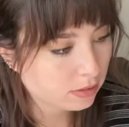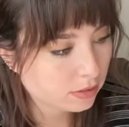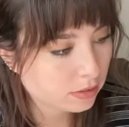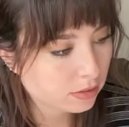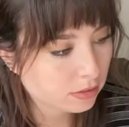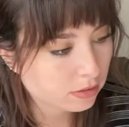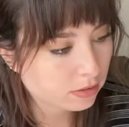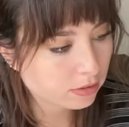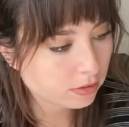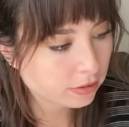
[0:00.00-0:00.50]

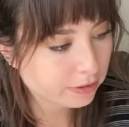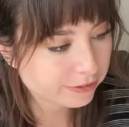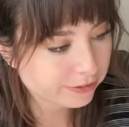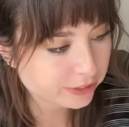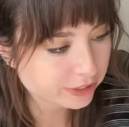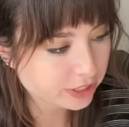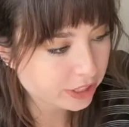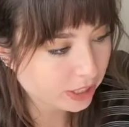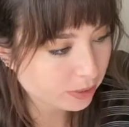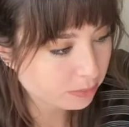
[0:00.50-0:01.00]
go over
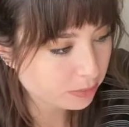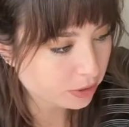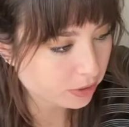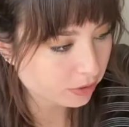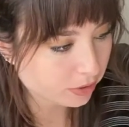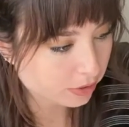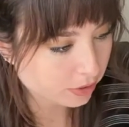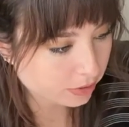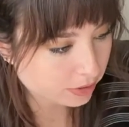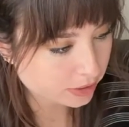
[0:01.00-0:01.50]
chapter
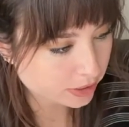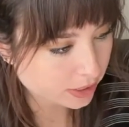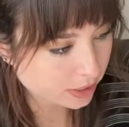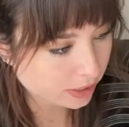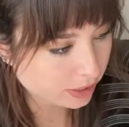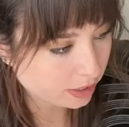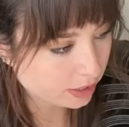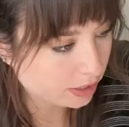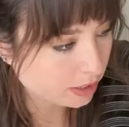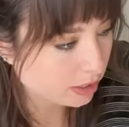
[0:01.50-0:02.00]

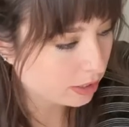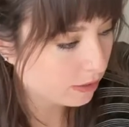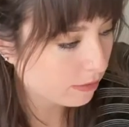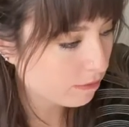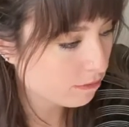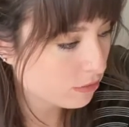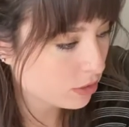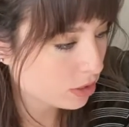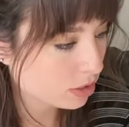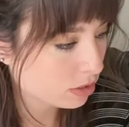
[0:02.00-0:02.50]
13
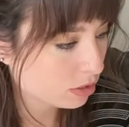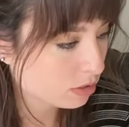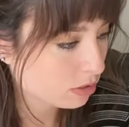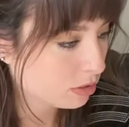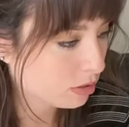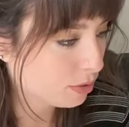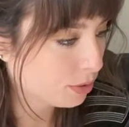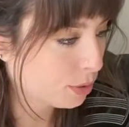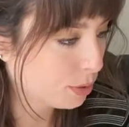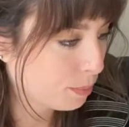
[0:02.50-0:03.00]

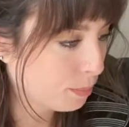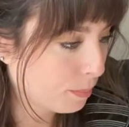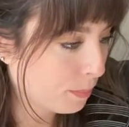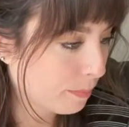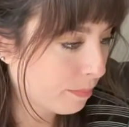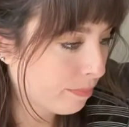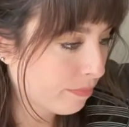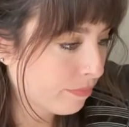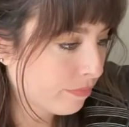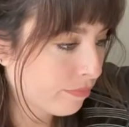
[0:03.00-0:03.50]
first.
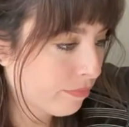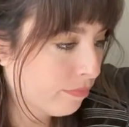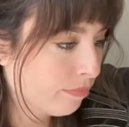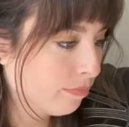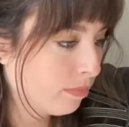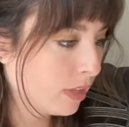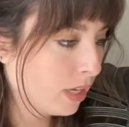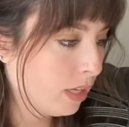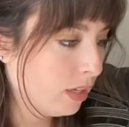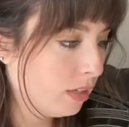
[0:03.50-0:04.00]

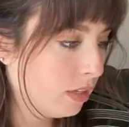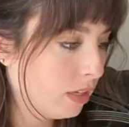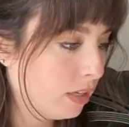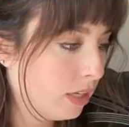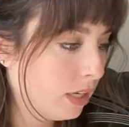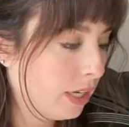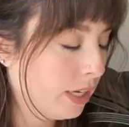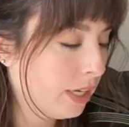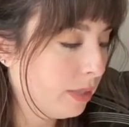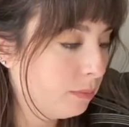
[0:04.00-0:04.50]

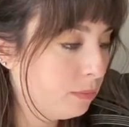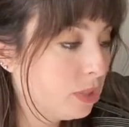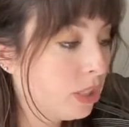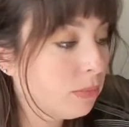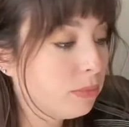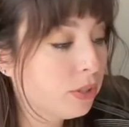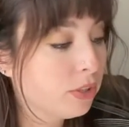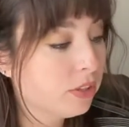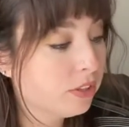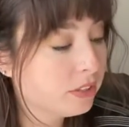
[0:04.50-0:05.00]

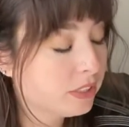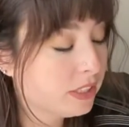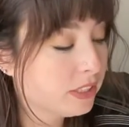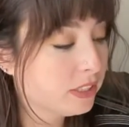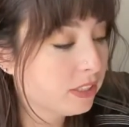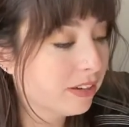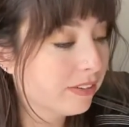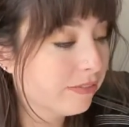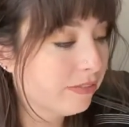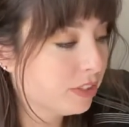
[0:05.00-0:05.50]
Chapter 13
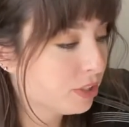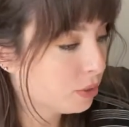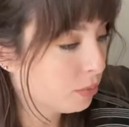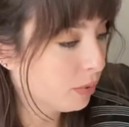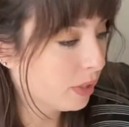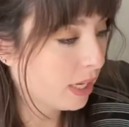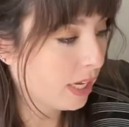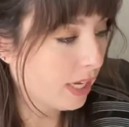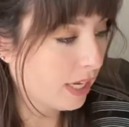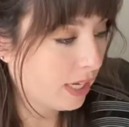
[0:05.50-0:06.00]
is on
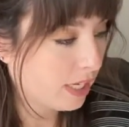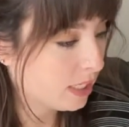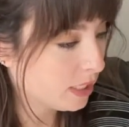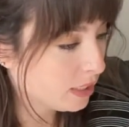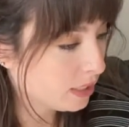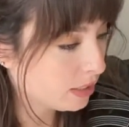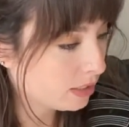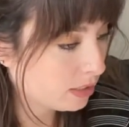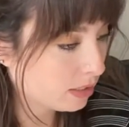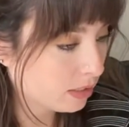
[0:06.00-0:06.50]
visual
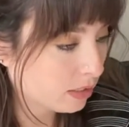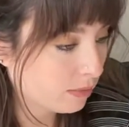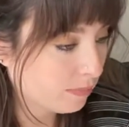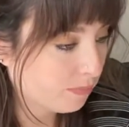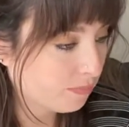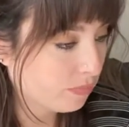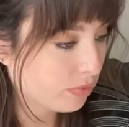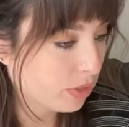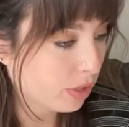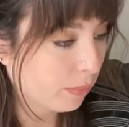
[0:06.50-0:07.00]
aids.
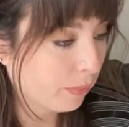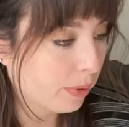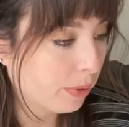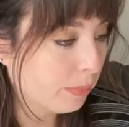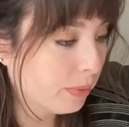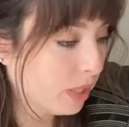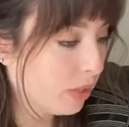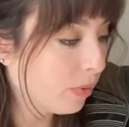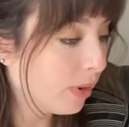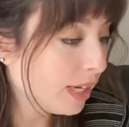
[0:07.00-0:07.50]
There will
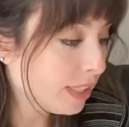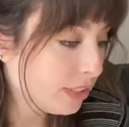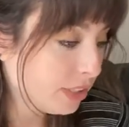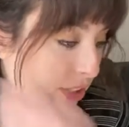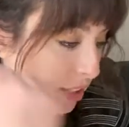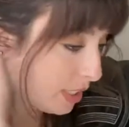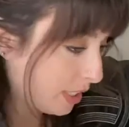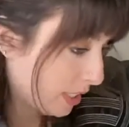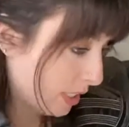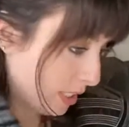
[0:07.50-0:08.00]
be
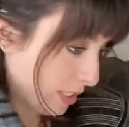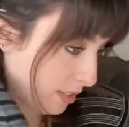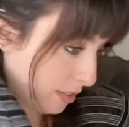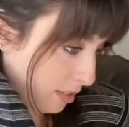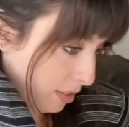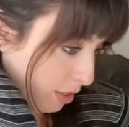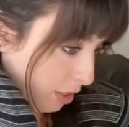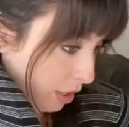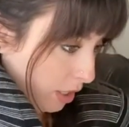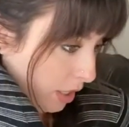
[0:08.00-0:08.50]
questions
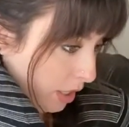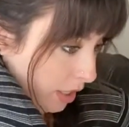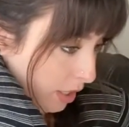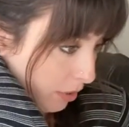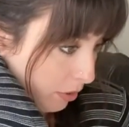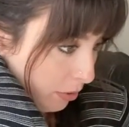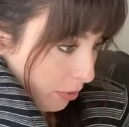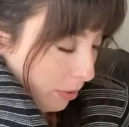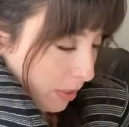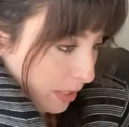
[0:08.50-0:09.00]
on
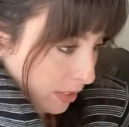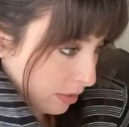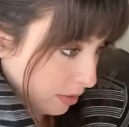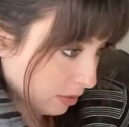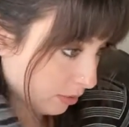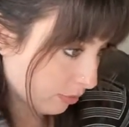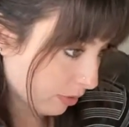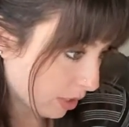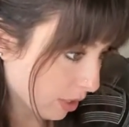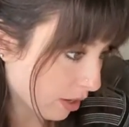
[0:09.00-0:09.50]
the
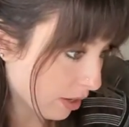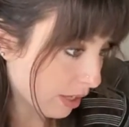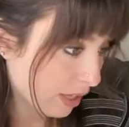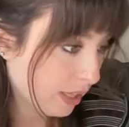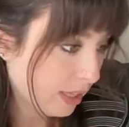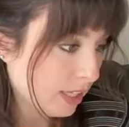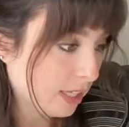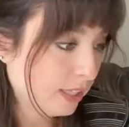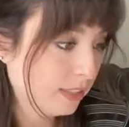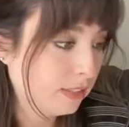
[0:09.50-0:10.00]
quiz
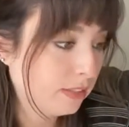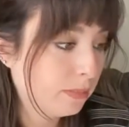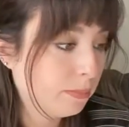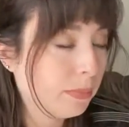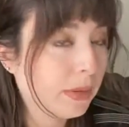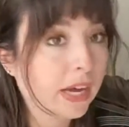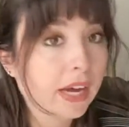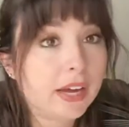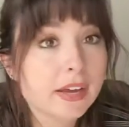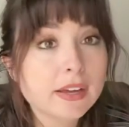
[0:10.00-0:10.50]
regarding this,
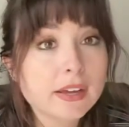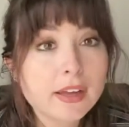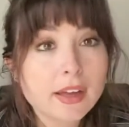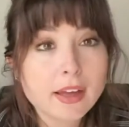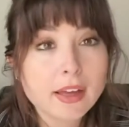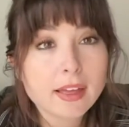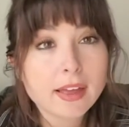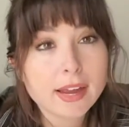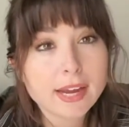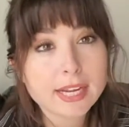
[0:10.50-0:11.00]
but
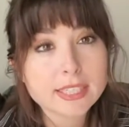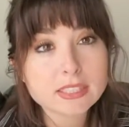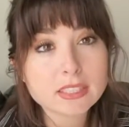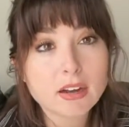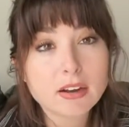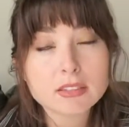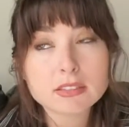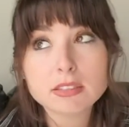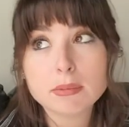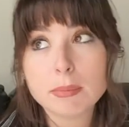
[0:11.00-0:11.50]
like I
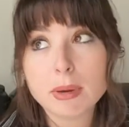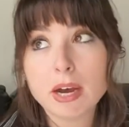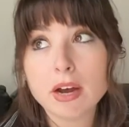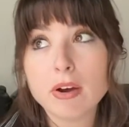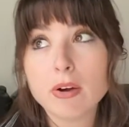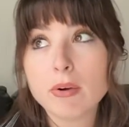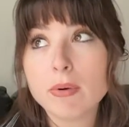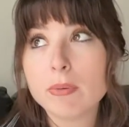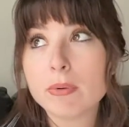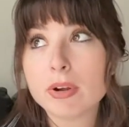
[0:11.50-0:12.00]
talked
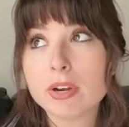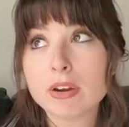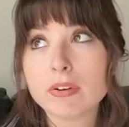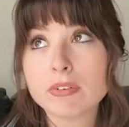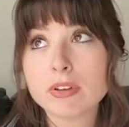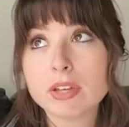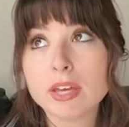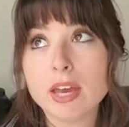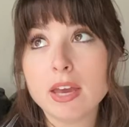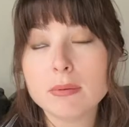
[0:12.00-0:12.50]
about, we're not
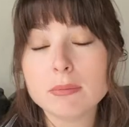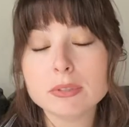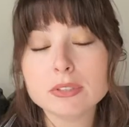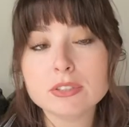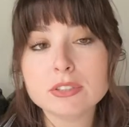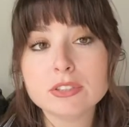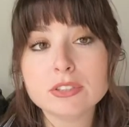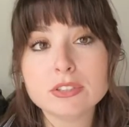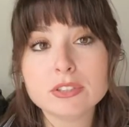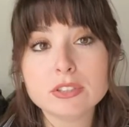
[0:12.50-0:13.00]
really able
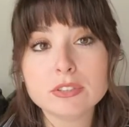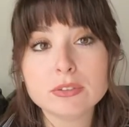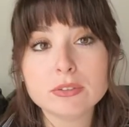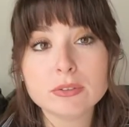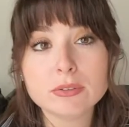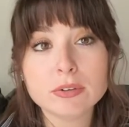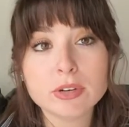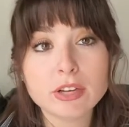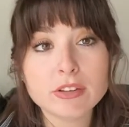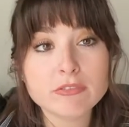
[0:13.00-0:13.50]
to
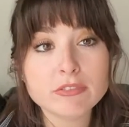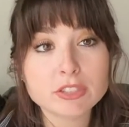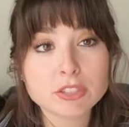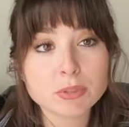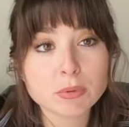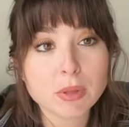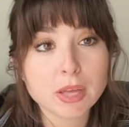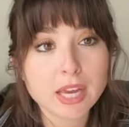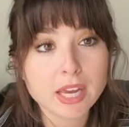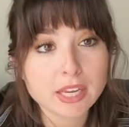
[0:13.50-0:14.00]
do
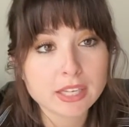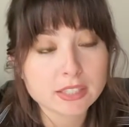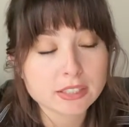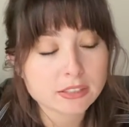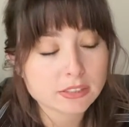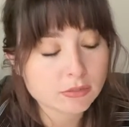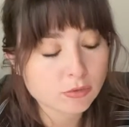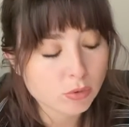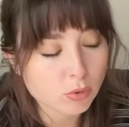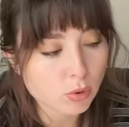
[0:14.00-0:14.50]
visual
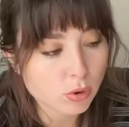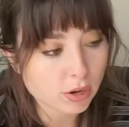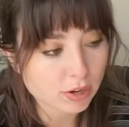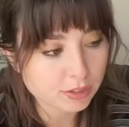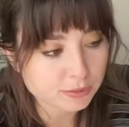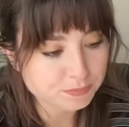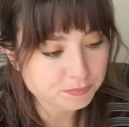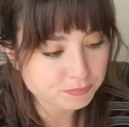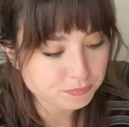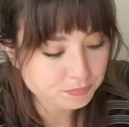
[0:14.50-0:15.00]
aids for